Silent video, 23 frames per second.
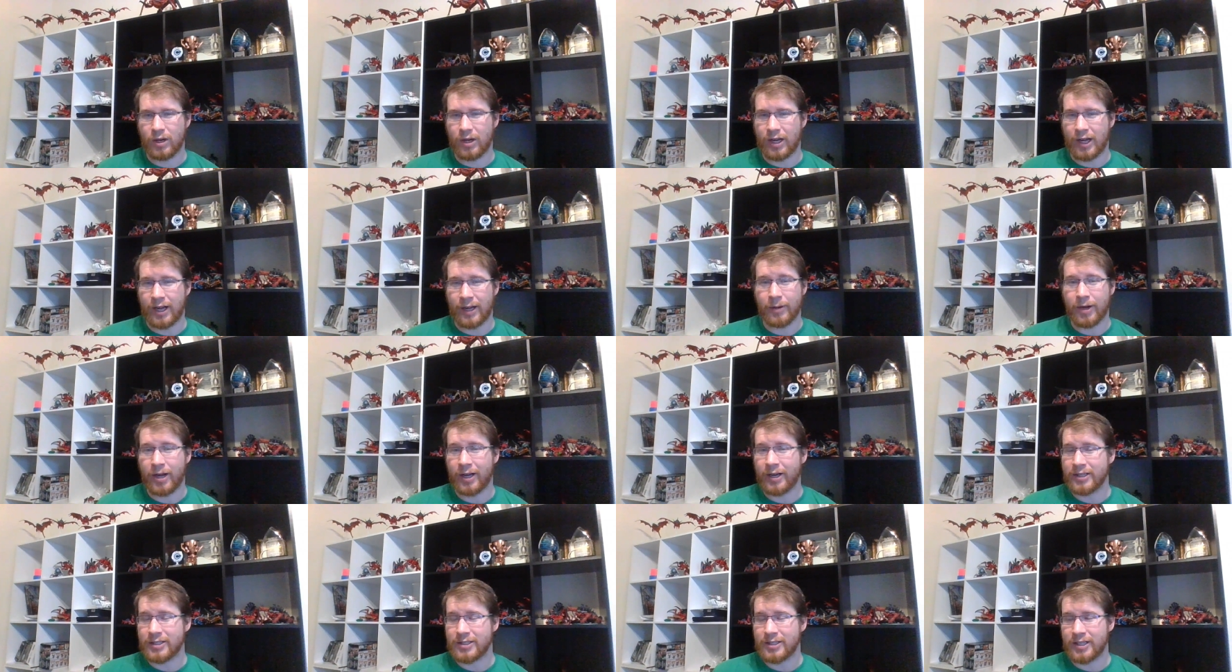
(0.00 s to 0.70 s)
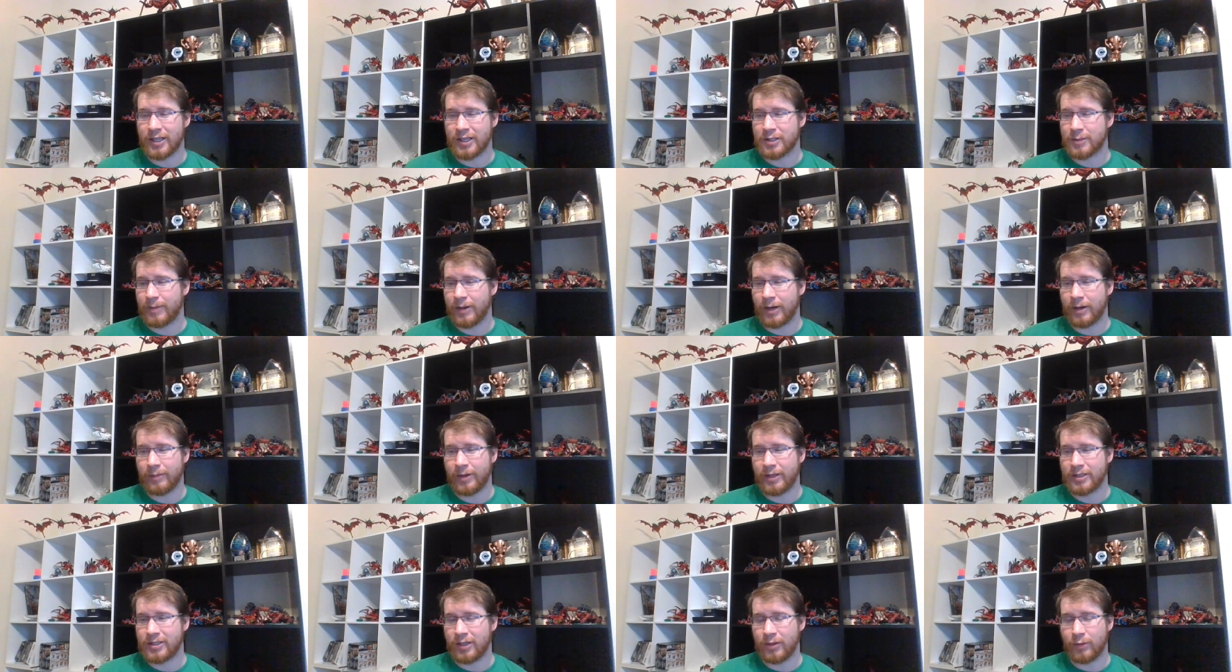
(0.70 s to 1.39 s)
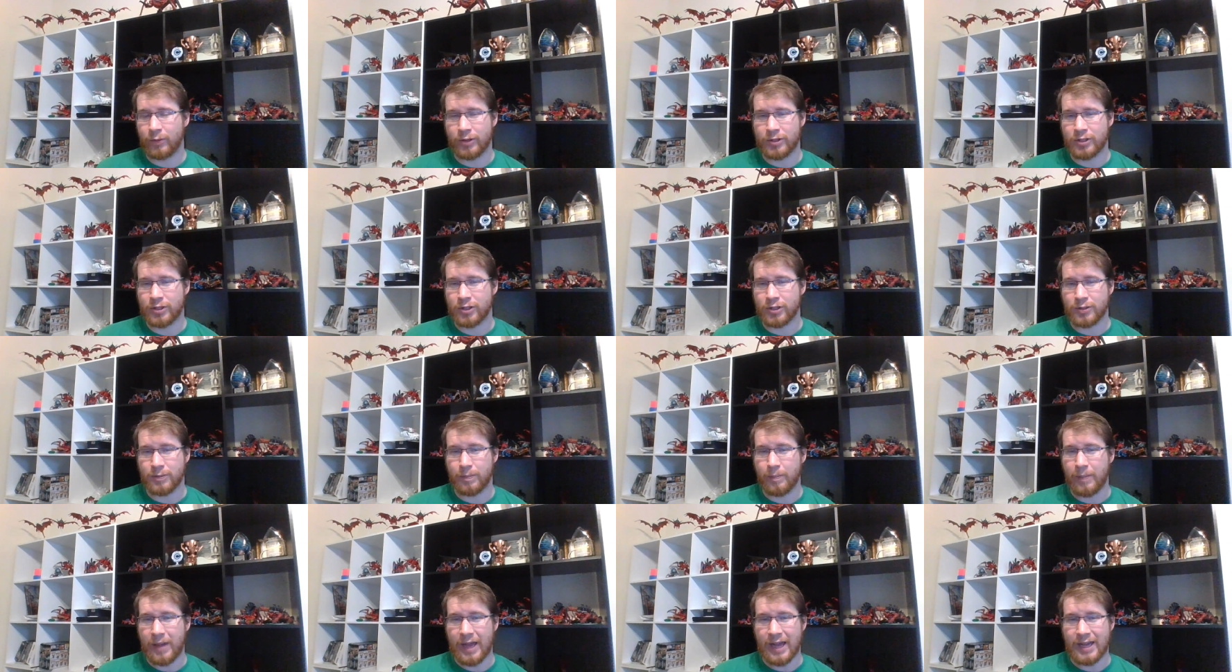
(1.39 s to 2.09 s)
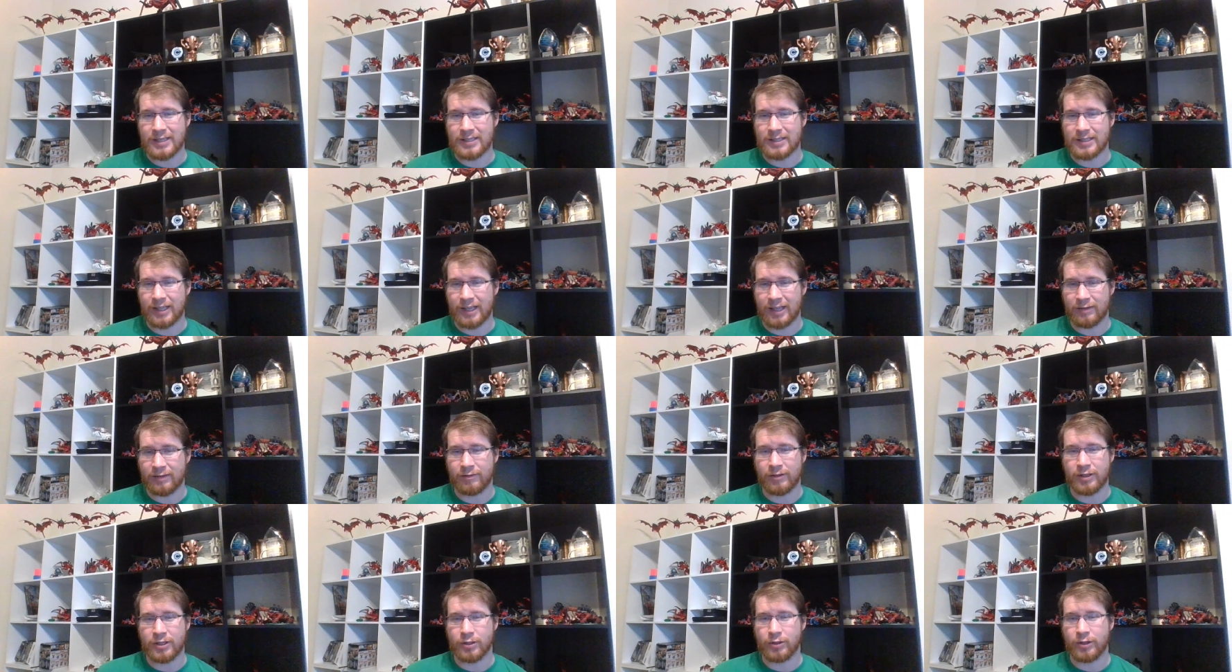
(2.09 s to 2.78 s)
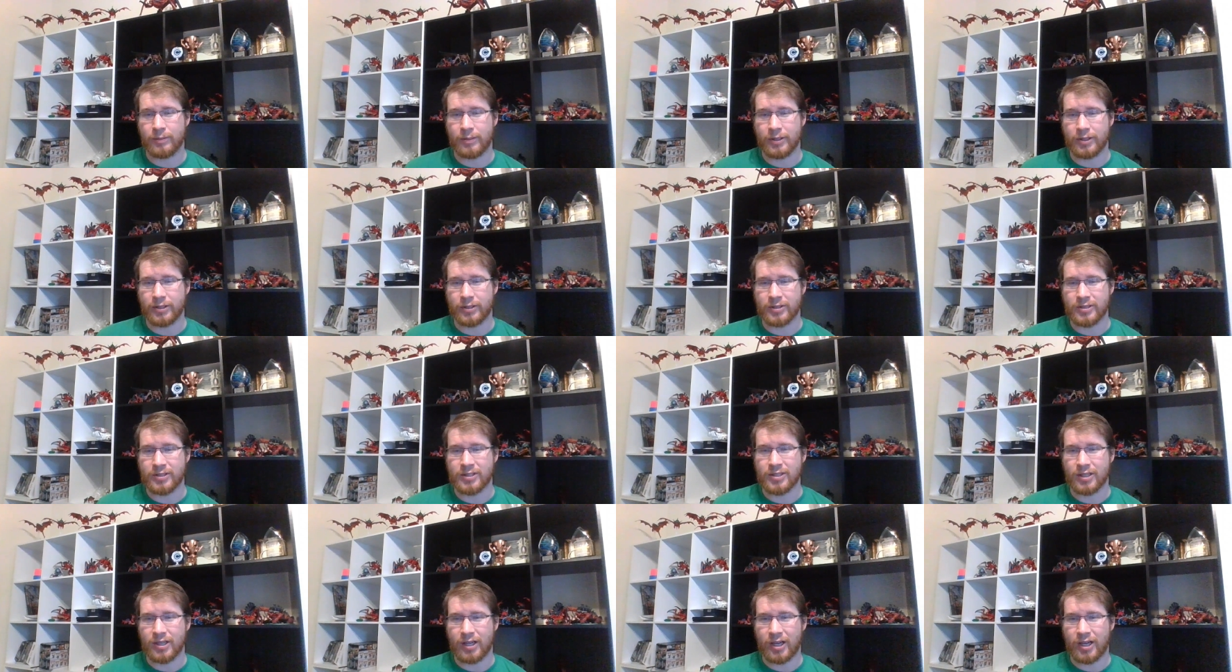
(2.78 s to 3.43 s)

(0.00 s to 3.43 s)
I'm honestly experimenting with just mass infantry builds.